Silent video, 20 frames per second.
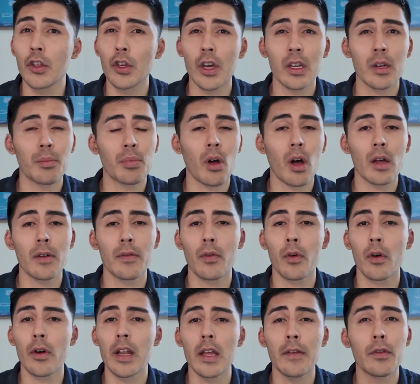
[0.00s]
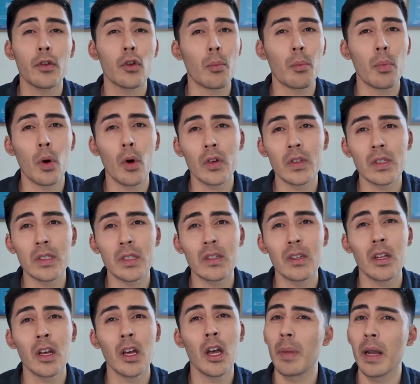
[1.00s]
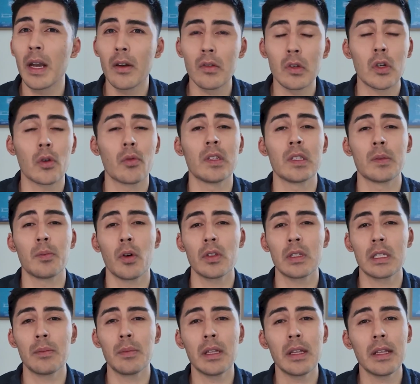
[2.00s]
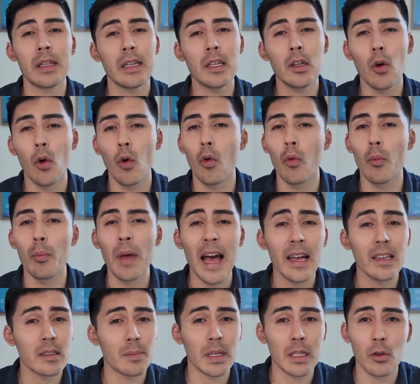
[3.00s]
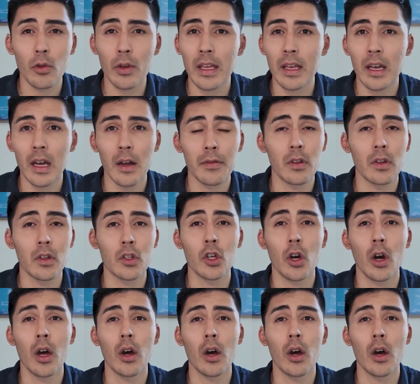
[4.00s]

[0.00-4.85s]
then you can apply for it. If you're a person with parental responsibility or has been looking after the